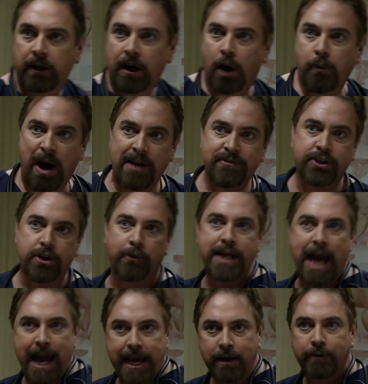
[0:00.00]
Our wives go
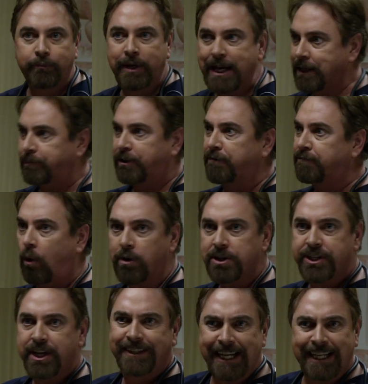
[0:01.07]
gay. We end up
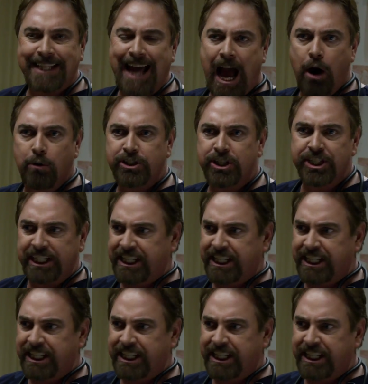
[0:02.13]
divorced. They get the houses, the